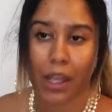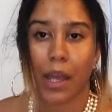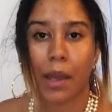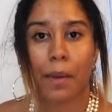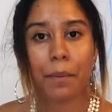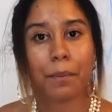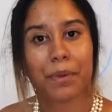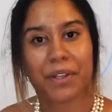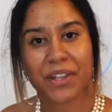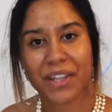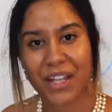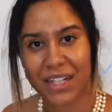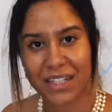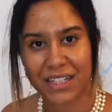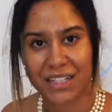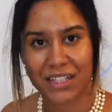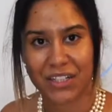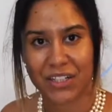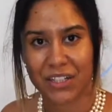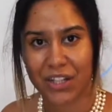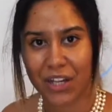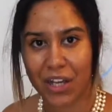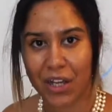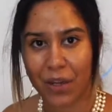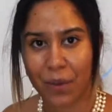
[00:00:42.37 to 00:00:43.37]
but that's
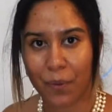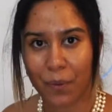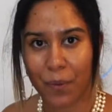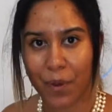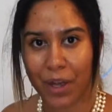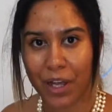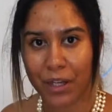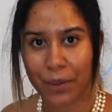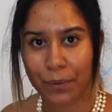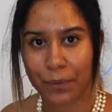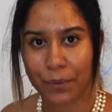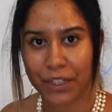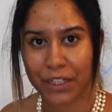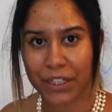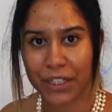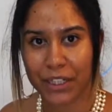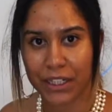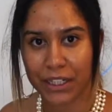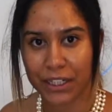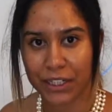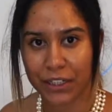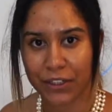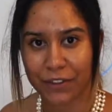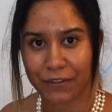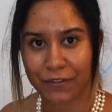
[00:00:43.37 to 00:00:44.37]
not why we're
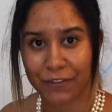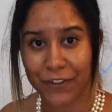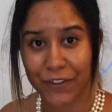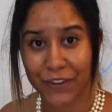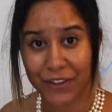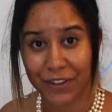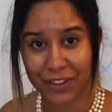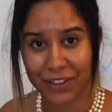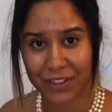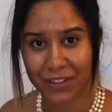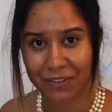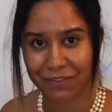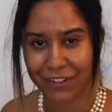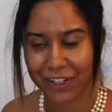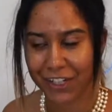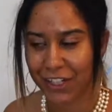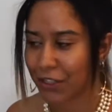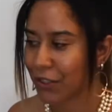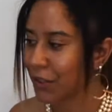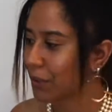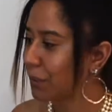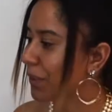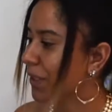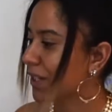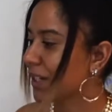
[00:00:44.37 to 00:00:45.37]
here for this
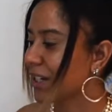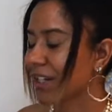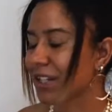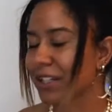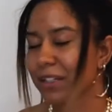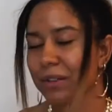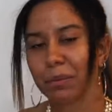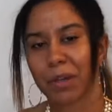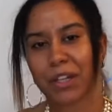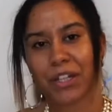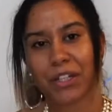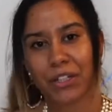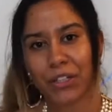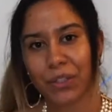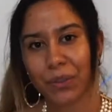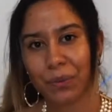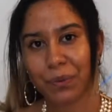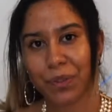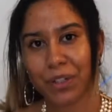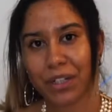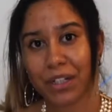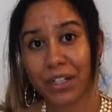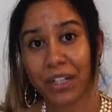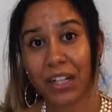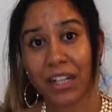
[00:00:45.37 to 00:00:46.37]
video, because my new
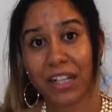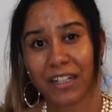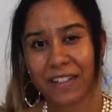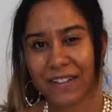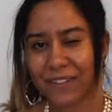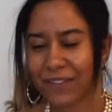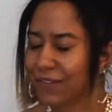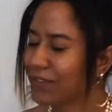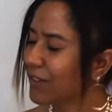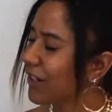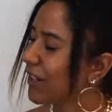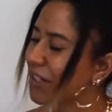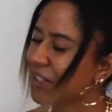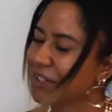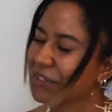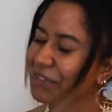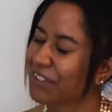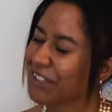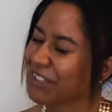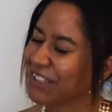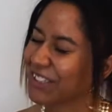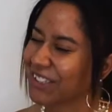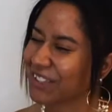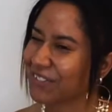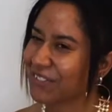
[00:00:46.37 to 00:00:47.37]
one is very,
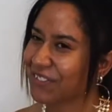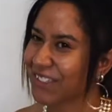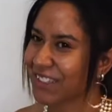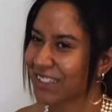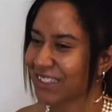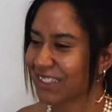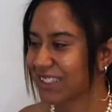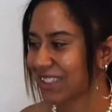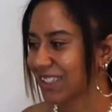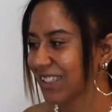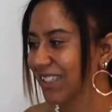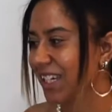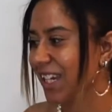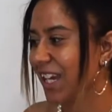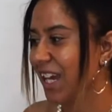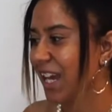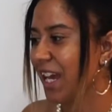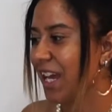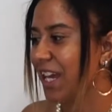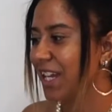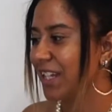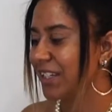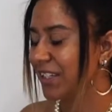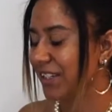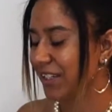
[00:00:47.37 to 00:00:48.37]
very different.
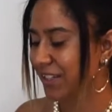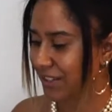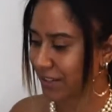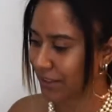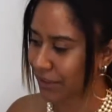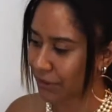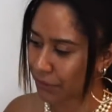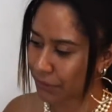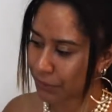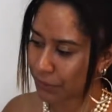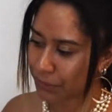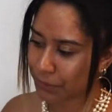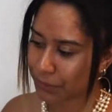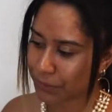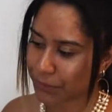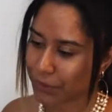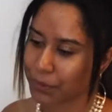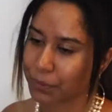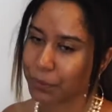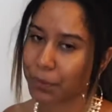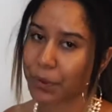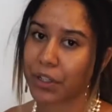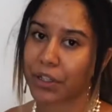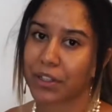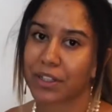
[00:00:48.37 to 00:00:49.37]
So
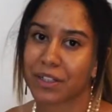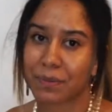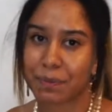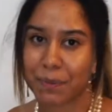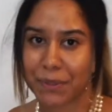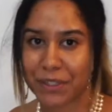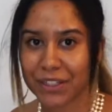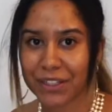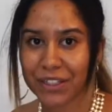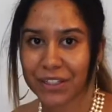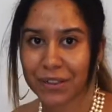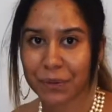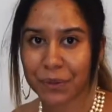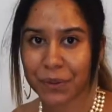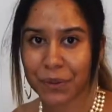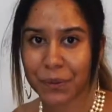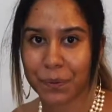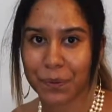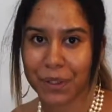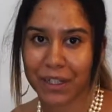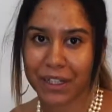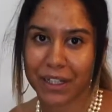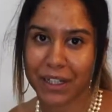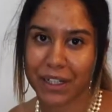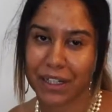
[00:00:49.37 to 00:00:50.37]
we're going to put this one
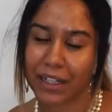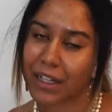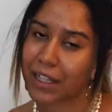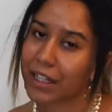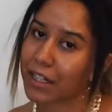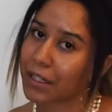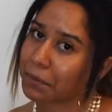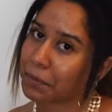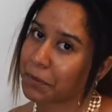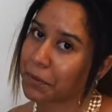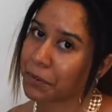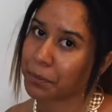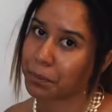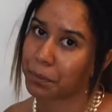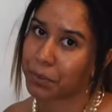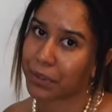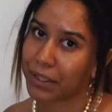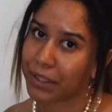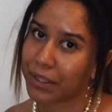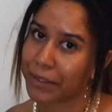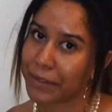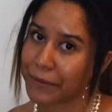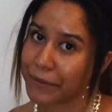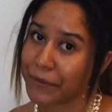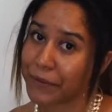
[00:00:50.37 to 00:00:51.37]
away and I'm going to
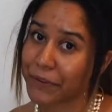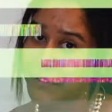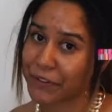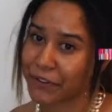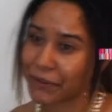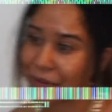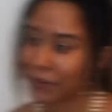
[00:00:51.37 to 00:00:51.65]
bring out the new